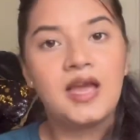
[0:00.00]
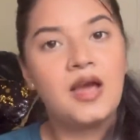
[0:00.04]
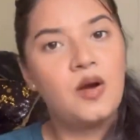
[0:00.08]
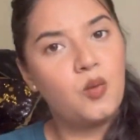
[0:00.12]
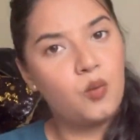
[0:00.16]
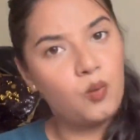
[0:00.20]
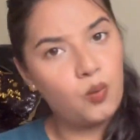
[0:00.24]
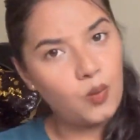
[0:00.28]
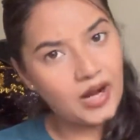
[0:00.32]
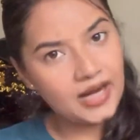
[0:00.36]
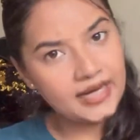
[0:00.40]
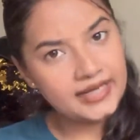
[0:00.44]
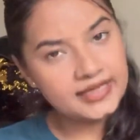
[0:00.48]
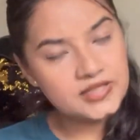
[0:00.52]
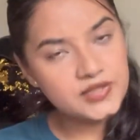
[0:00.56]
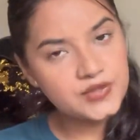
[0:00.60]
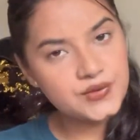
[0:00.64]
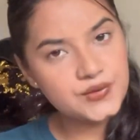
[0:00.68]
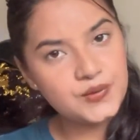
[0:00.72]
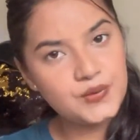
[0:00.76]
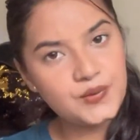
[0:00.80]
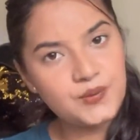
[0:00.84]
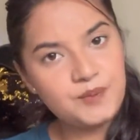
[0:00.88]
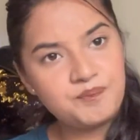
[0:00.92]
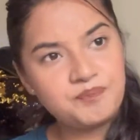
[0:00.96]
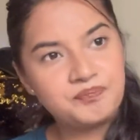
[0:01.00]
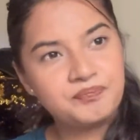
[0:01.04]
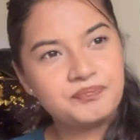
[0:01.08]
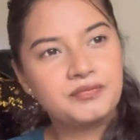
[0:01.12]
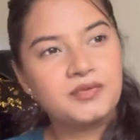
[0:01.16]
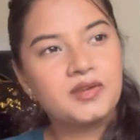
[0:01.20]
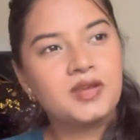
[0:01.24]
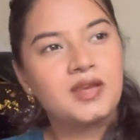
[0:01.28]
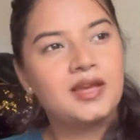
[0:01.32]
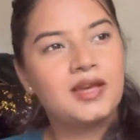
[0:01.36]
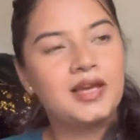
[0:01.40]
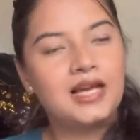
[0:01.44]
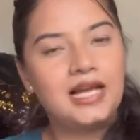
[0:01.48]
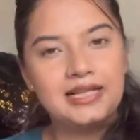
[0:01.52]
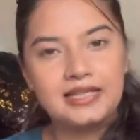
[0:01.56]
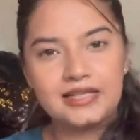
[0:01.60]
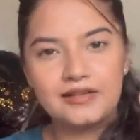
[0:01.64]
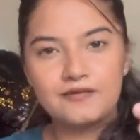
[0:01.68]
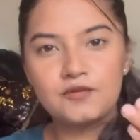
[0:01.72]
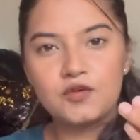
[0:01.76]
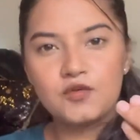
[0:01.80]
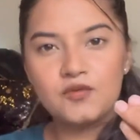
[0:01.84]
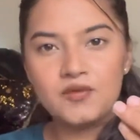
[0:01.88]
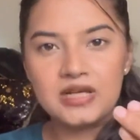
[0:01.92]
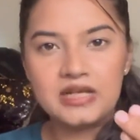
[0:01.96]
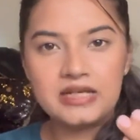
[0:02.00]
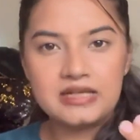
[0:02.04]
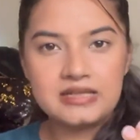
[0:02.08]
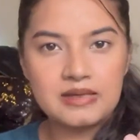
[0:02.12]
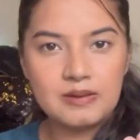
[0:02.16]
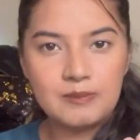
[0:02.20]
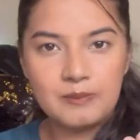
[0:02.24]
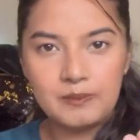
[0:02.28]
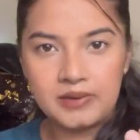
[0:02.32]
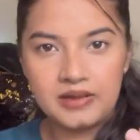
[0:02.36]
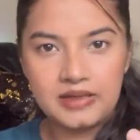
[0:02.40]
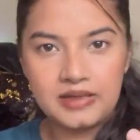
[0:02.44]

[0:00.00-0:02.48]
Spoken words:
Why so? I'll give you very simple